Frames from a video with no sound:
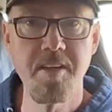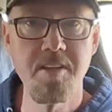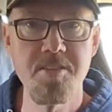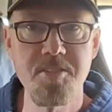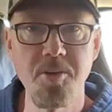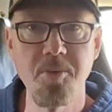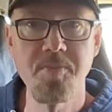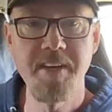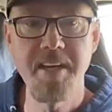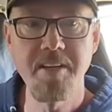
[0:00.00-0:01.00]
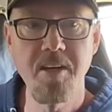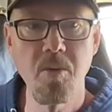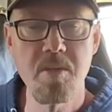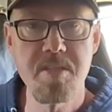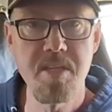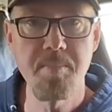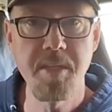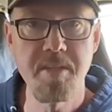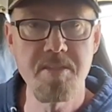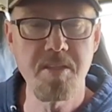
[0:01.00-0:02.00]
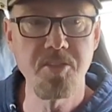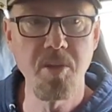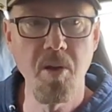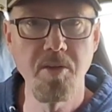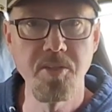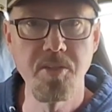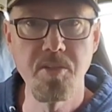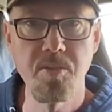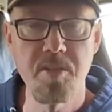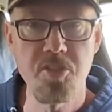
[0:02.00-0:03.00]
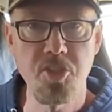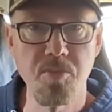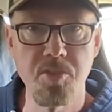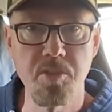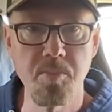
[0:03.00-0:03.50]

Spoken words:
So Vangoa sent me this guitar to do this YouTube